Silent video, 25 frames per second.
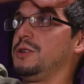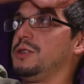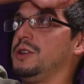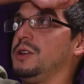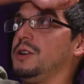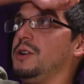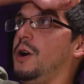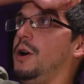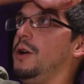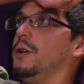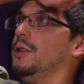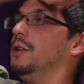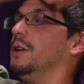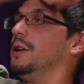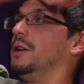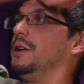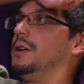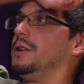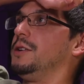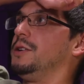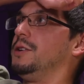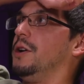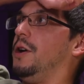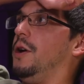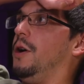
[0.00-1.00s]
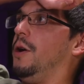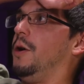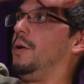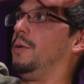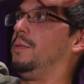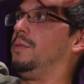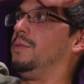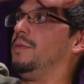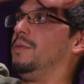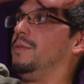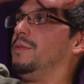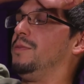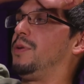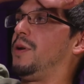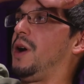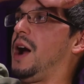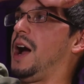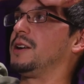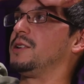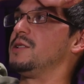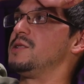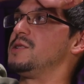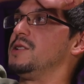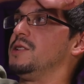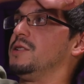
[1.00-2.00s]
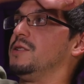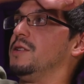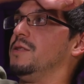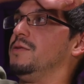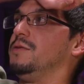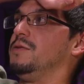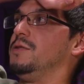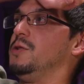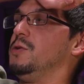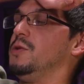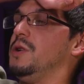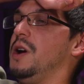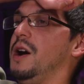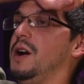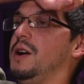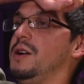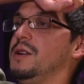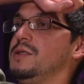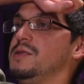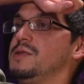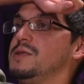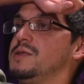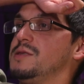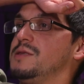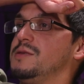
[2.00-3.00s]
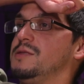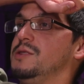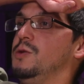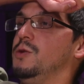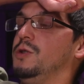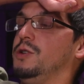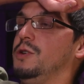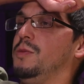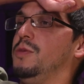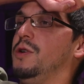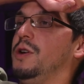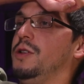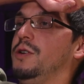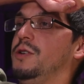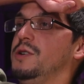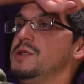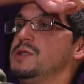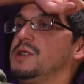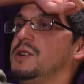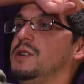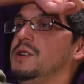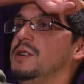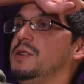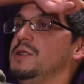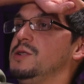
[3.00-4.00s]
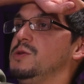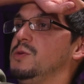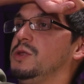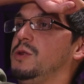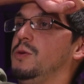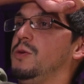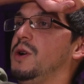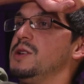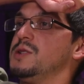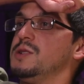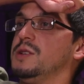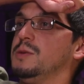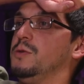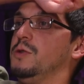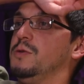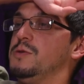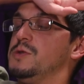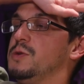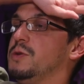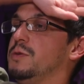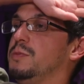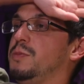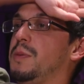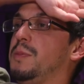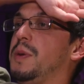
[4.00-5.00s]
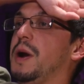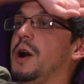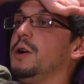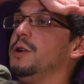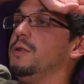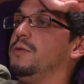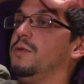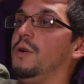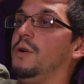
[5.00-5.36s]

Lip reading: you think all the practicing of you and your brother as kids with the wrestling moves would prepare you